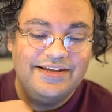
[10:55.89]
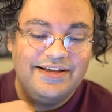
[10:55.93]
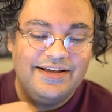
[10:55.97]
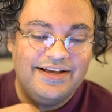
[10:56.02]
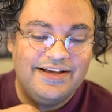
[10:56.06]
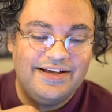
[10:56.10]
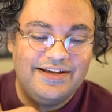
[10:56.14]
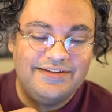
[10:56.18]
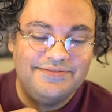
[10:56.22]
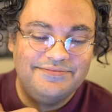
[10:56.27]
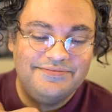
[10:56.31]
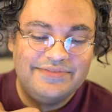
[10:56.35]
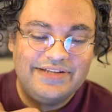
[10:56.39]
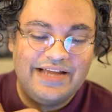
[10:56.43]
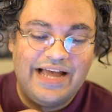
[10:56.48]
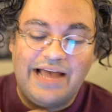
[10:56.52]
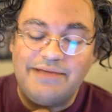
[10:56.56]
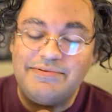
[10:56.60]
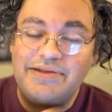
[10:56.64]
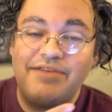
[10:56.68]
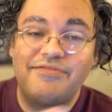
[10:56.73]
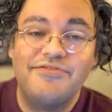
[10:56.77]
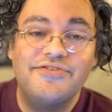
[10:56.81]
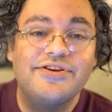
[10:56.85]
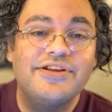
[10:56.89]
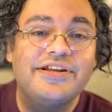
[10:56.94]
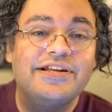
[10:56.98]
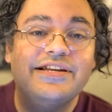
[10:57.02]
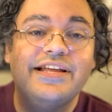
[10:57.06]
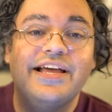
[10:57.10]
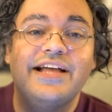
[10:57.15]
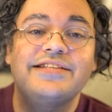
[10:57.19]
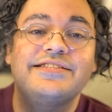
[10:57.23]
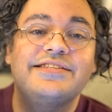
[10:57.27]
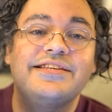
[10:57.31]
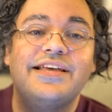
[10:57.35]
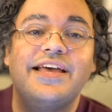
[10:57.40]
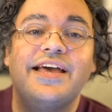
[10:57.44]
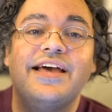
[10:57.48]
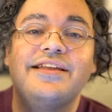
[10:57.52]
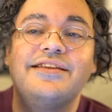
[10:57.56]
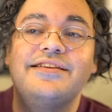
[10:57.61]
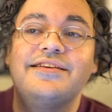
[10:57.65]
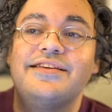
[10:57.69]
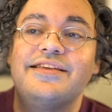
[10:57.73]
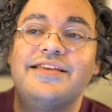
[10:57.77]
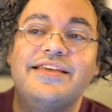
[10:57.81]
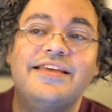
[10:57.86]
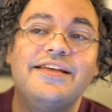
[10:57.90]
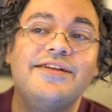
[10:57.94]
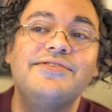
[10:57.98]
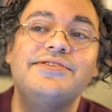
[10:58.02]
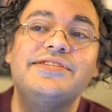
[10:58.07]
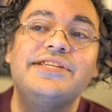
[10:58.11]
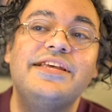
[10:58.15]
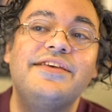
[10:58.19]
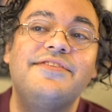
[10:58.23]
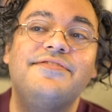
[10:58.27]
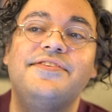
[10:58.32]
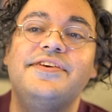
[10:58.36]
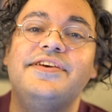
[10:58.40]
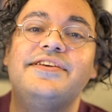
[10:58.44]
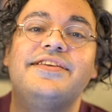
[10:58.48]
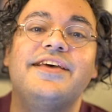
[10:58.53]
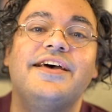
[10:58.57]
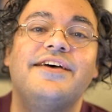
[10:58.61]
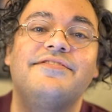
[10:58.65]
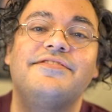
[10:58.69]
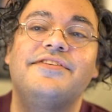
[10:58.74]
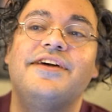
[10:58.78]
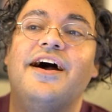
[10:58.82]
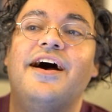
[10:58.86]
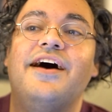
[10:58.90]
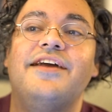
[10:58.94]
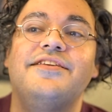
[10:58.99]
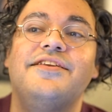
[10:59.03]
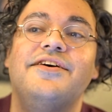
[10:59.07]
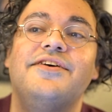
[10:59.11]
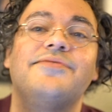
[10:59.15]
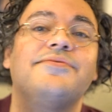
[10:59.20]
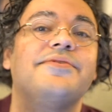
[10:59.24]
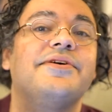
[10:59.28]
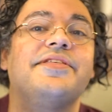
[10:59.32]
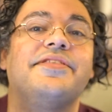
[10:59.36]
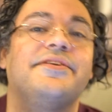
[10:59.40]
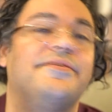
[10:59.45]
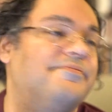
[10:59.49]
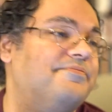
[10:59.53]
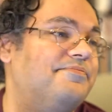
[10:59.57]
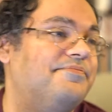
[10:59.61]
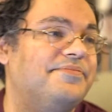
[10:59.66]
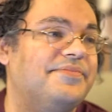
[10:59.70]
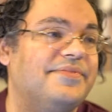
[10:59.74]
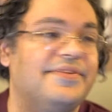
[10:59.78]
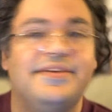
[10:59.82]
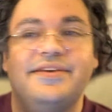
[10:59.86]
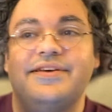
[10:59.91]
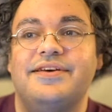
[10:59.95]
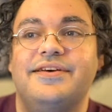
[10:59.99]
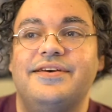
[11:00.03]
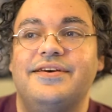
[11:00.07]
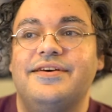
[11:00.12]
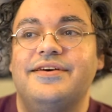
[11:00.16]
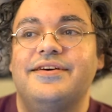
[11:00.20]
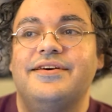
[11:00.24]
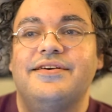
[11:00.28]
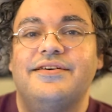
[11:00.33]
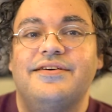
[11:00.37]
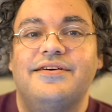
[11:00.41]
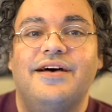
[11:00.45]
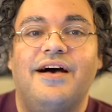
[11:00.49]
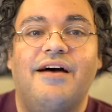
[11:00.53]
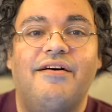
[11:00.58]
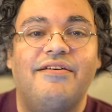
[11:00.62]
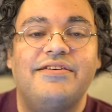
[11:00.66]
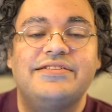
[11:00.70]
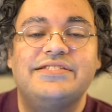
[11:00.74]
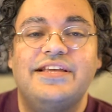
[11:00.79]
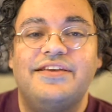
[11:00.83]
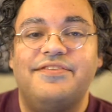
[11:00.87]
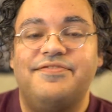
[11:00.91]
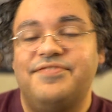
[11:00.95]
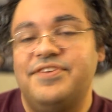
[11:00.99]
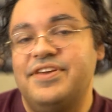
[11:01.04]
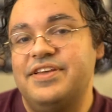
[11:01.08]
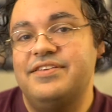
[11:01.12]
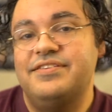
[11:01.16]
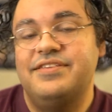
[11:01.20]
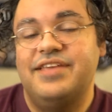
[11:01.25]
I'm never gonna dance again. Guilty feet have got no rhythm. Obviously, feet